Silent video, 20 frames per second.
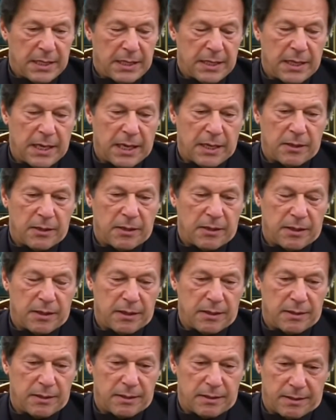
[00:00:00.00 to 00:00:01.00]

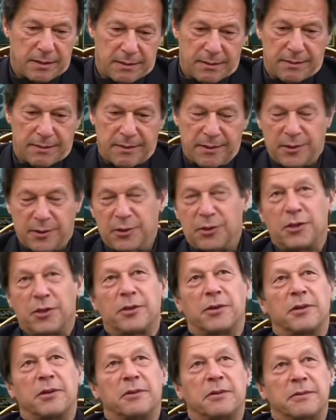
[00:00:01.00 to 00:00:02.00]
Now,
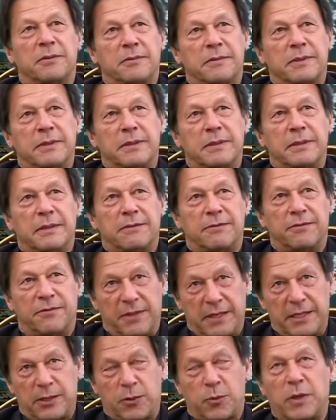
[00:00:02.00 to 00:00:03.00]
your
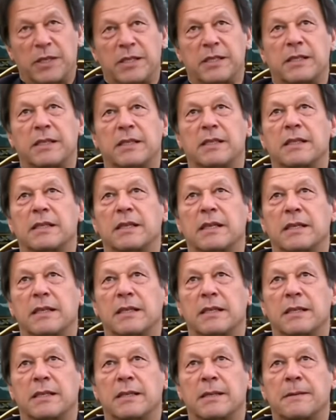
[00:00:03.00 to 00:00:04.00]
first question
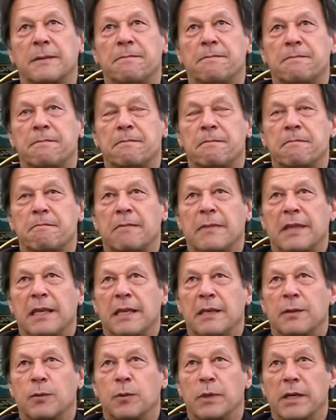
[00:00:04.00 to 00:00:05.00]
that
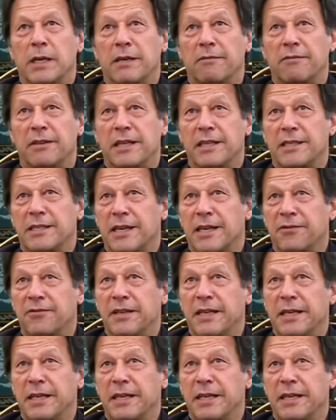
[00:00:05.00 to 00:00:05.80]
we live in a tough